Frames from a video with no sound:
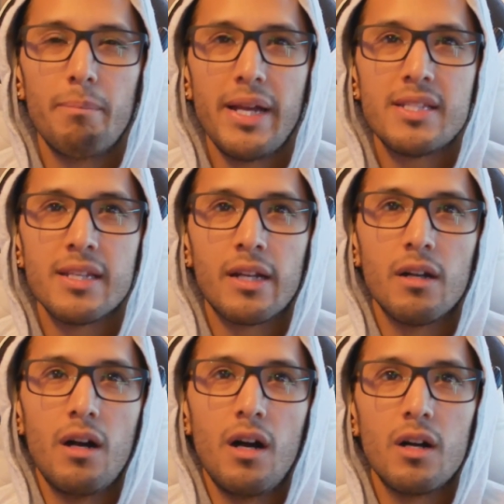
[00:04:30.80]
basic
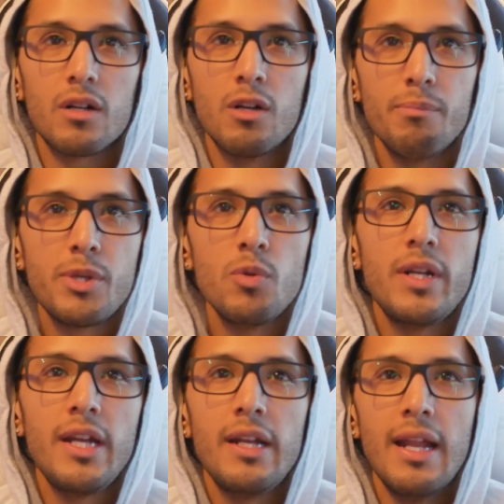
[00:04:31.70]

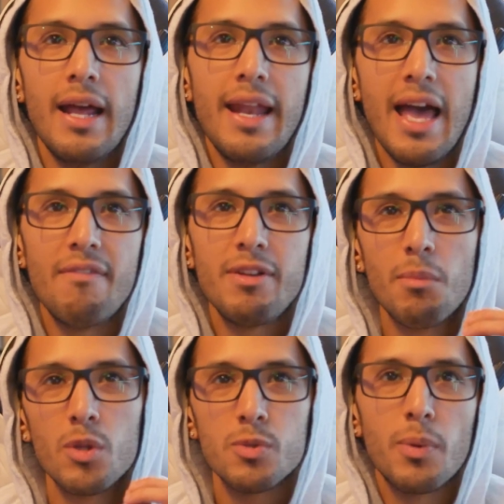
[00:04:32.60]
computing and having
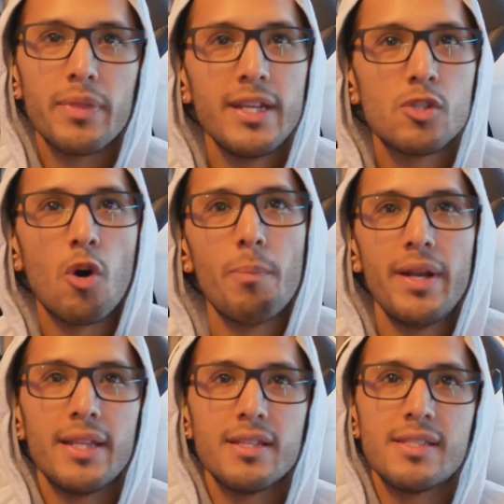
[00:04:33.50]
multiple things
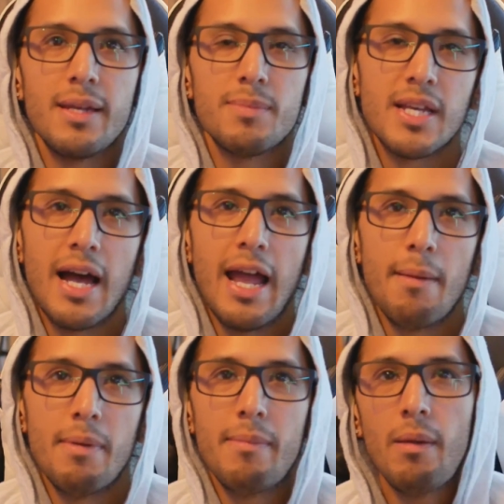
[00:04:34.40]
open at the same
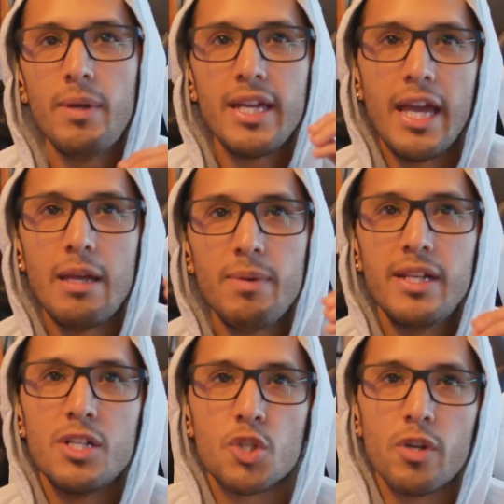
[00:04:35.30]
time, and maybe
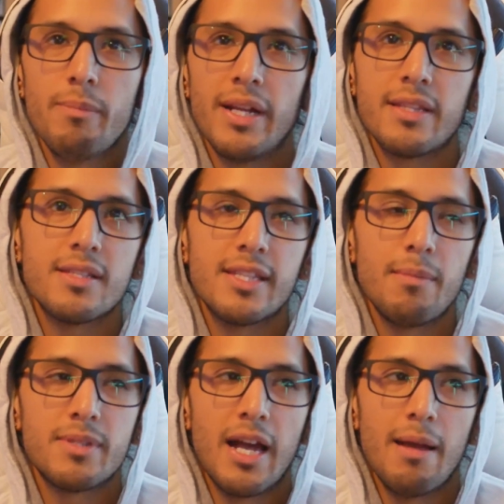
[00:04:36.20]
gaming and streaming at the
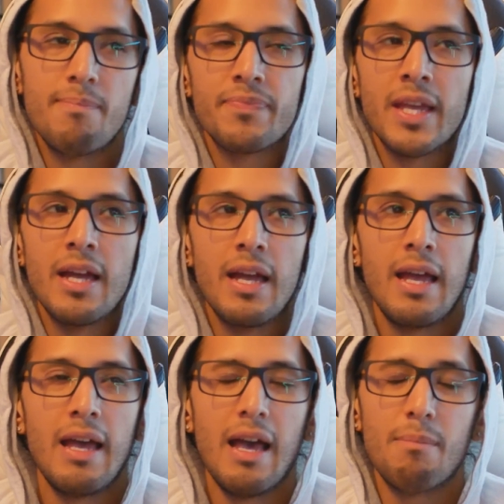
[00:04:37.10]
same time.
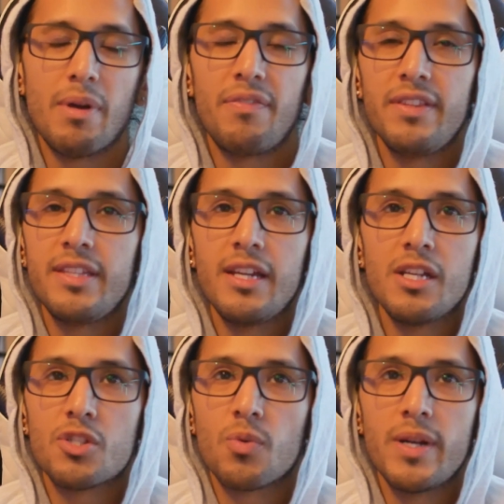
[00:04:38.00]
And my
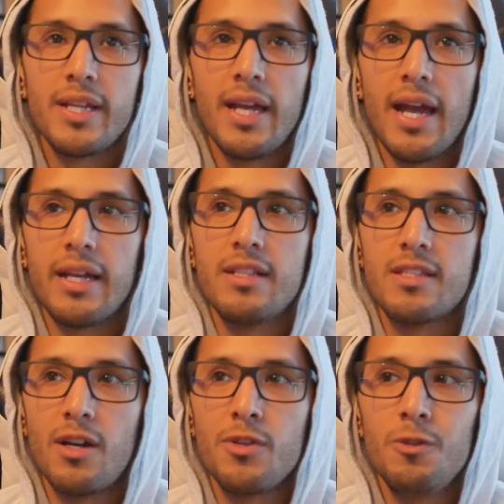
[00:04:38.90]
5820K, I can
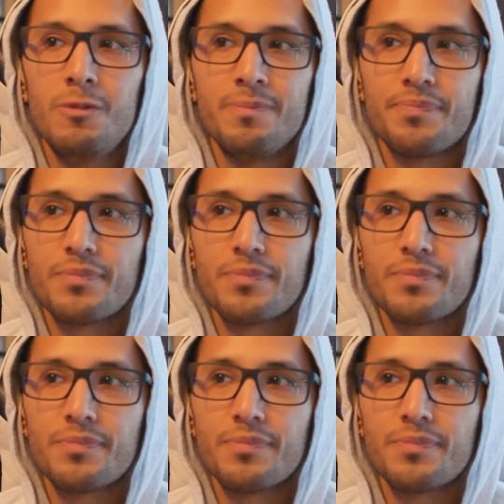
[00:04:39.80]
tell you,